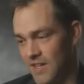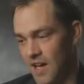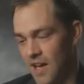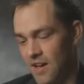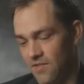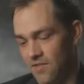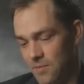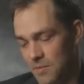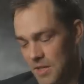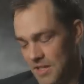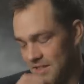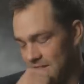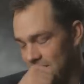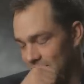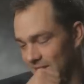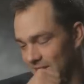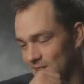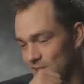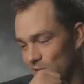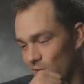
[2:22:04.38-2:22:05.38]
side of him. He's
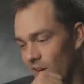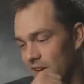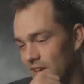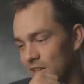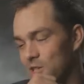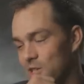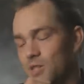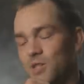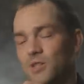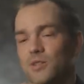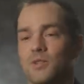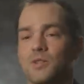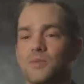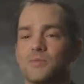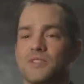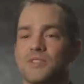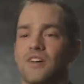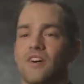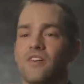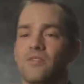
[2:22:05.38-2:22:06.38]
trying to shield
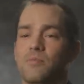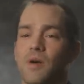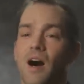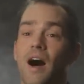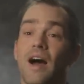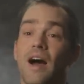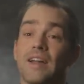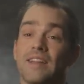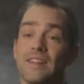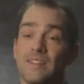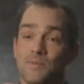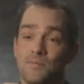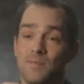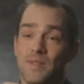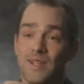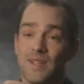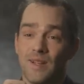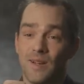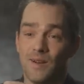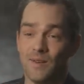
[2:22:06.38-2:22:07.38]
himself behind his
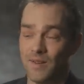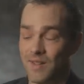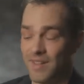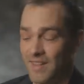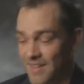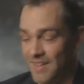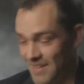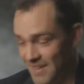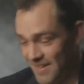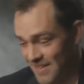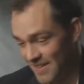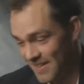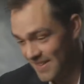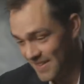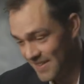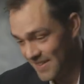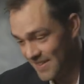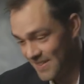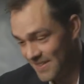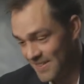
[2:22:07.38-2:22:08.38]
pillow,
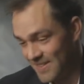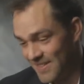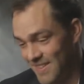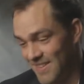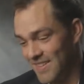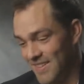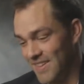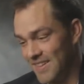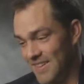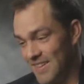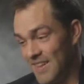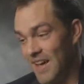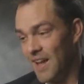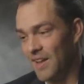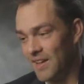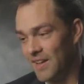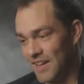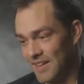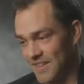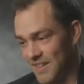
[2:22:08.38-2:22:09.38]

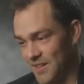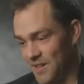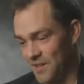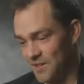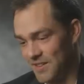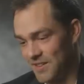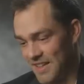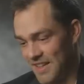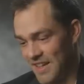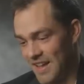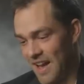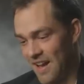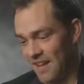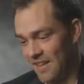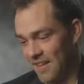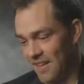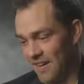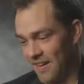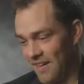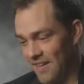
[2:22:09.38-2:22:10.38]
yelling at the goat to get out
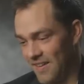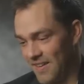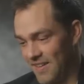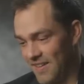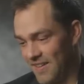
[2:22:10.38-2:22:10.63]
of there,